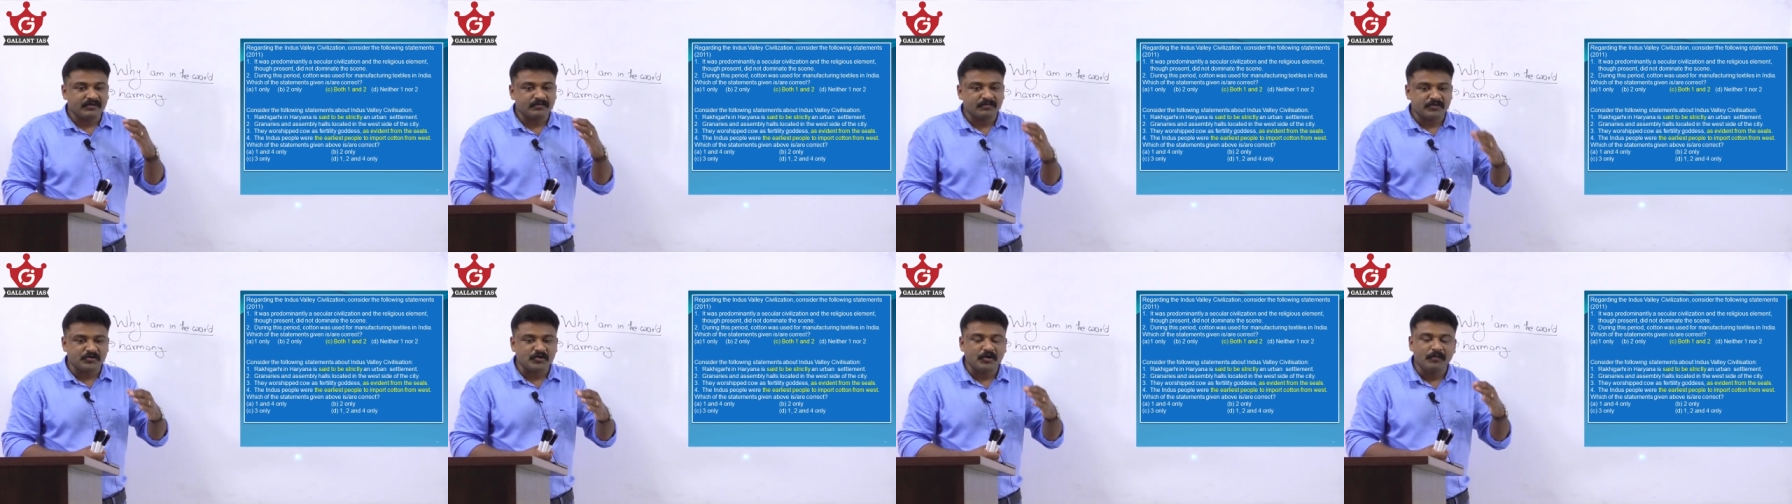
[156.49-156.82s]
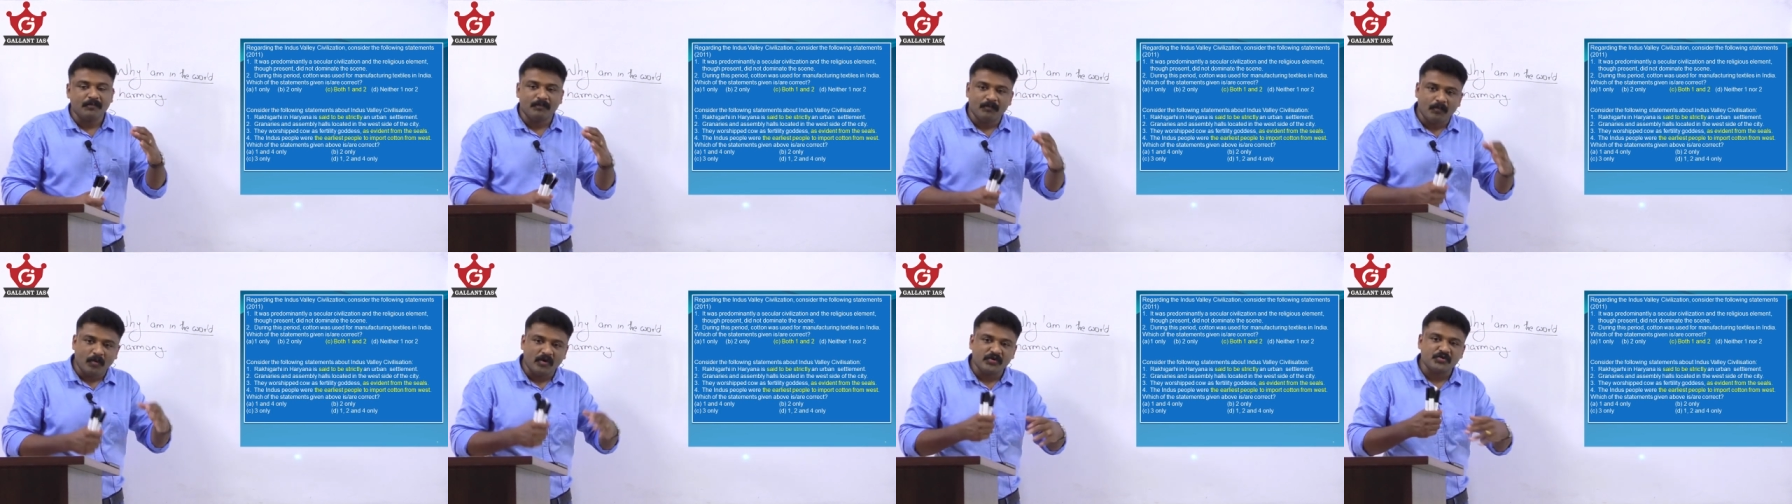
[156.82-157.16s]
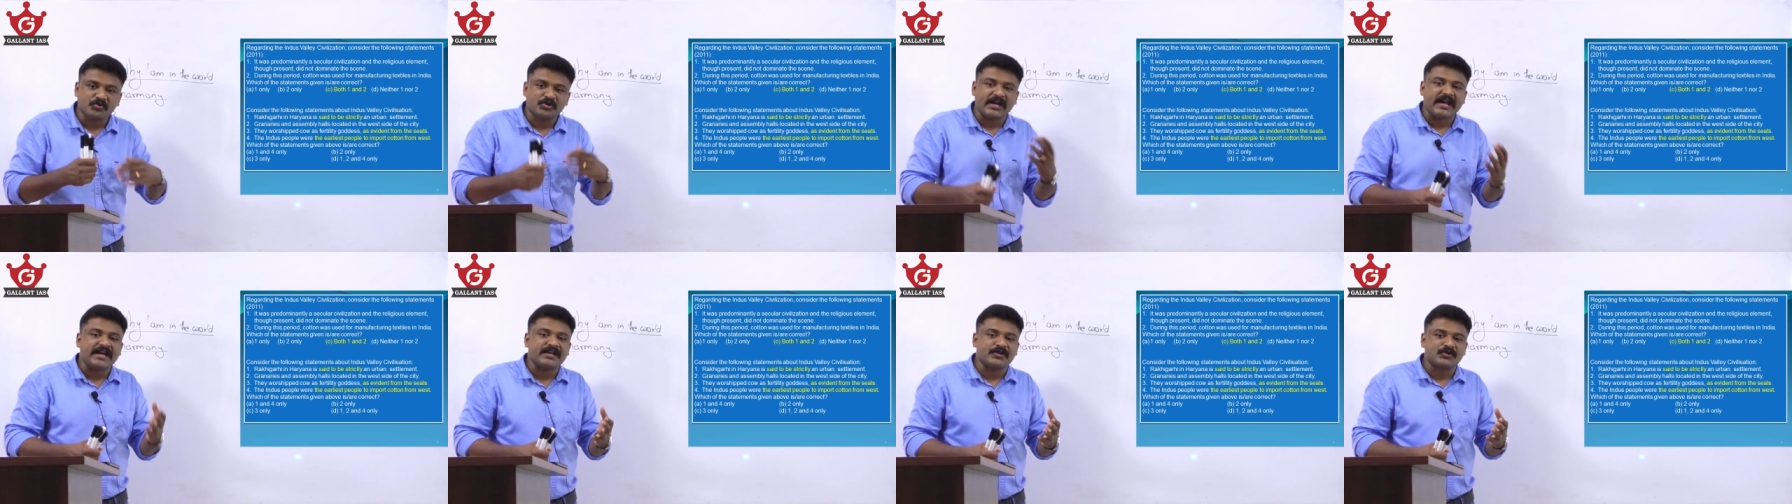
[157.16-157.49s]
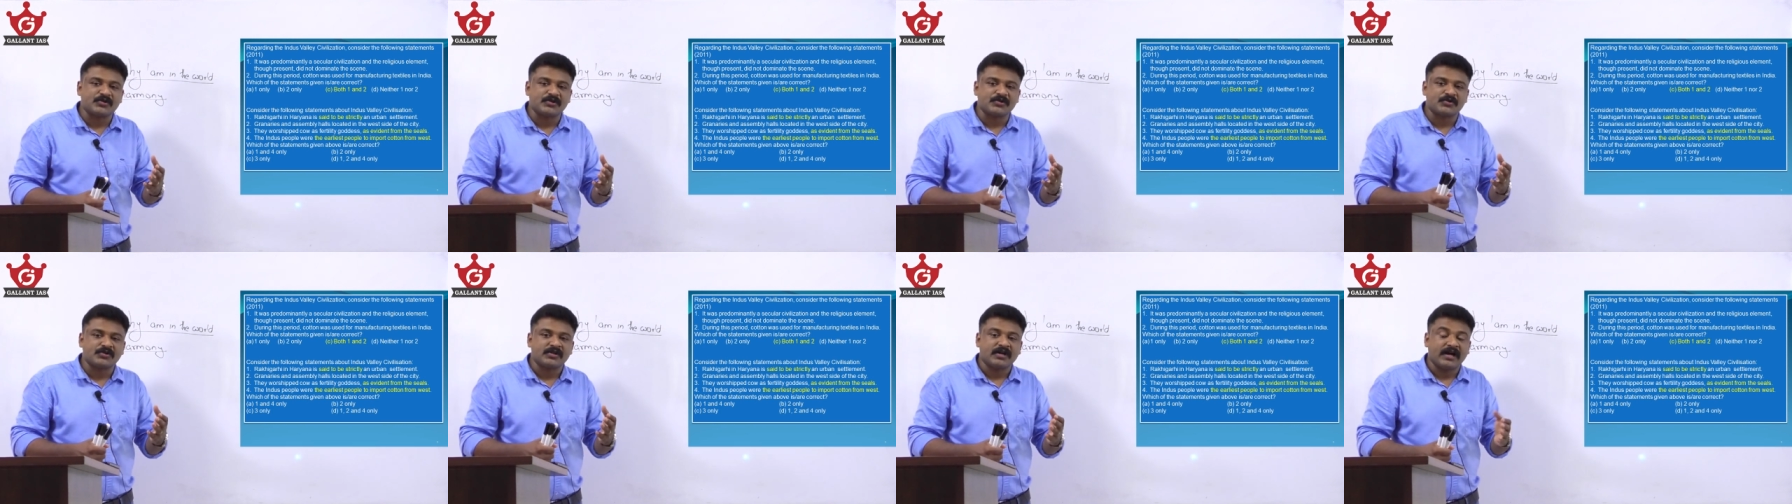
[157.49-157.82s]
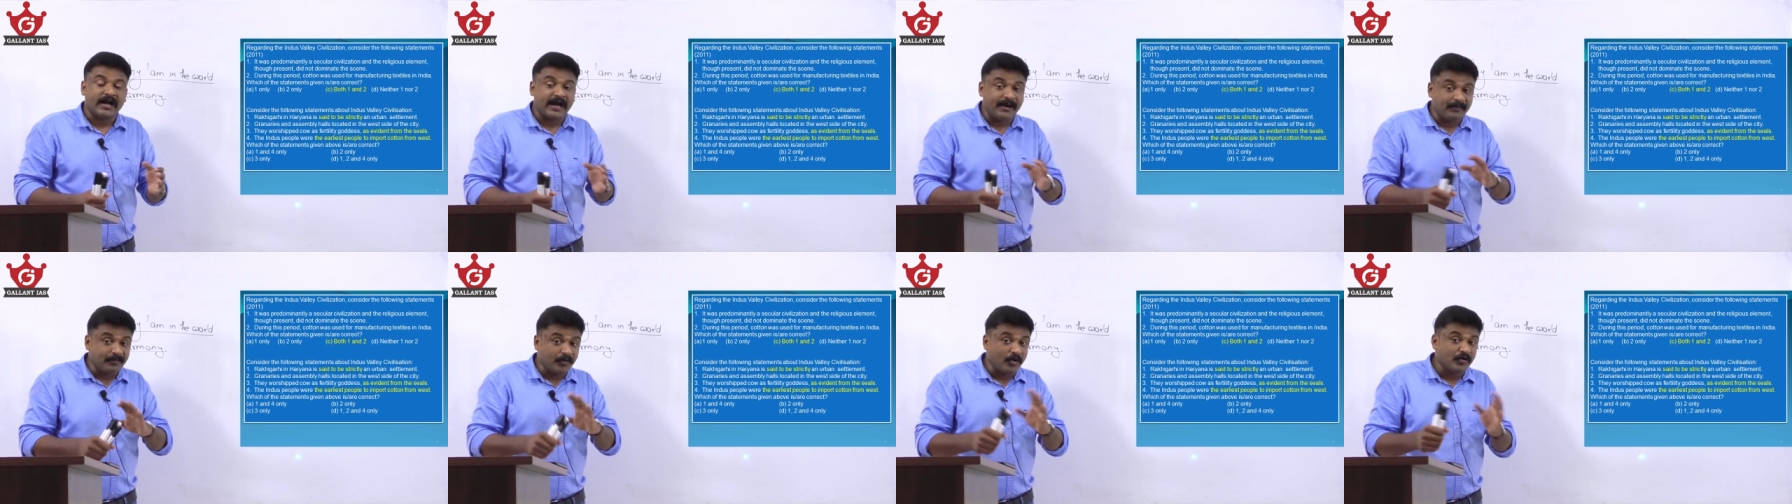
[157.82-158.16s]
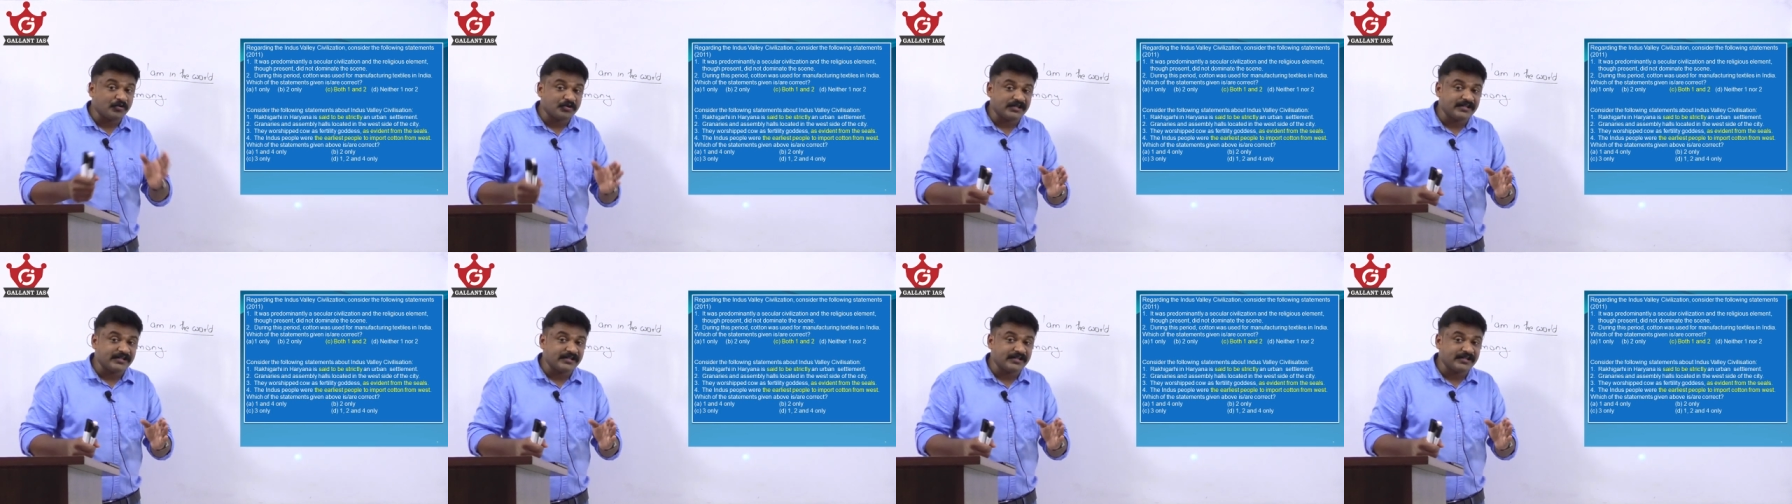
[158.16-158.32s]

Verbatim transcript: So most cases, I'm not